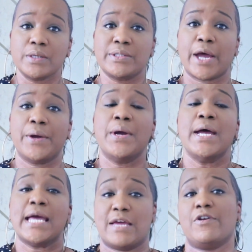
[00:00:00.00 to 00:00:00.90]
So
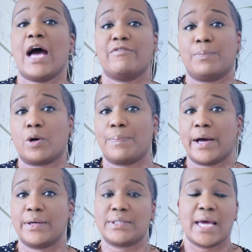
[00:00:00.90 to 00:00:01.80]
if you have a blog
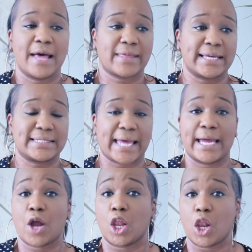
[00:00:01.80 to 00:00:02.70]
post that is
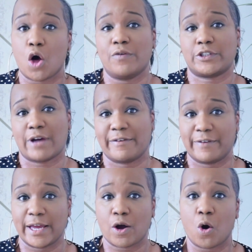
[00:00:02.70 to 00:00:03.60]
getting a lot of
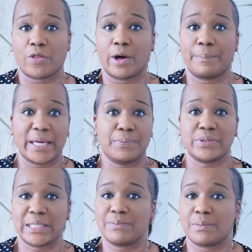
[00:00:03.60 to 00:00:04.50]
traffic, or that people
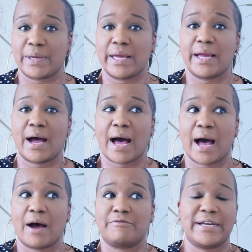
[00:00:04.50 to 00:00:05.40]
seem to be
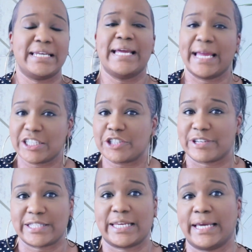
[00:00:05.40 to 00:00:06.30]
really
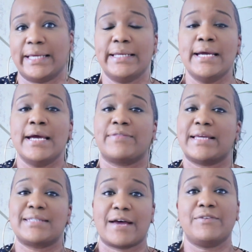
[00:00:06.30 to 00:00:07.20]
interested in,
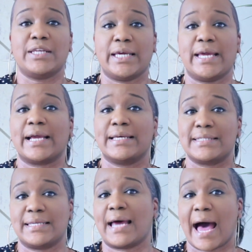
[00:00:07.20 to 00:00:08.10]
then definitely
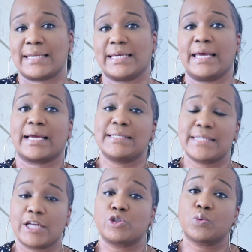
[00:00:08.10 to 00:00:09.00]
consider adding a
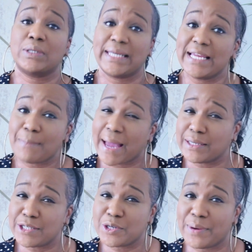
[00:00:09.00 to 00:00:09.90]
contextual lead
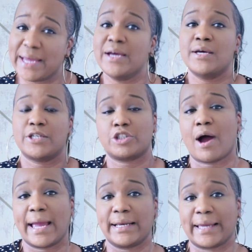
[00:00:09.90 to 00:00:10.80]
magnet to it to
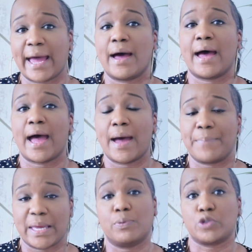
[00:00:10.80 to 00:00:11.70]
try and get
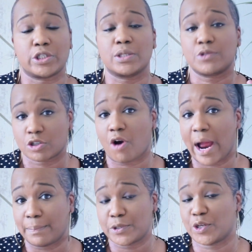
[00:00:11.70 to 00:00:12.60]
people to
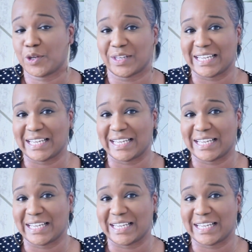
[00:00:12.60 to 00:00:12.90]
subscribe to your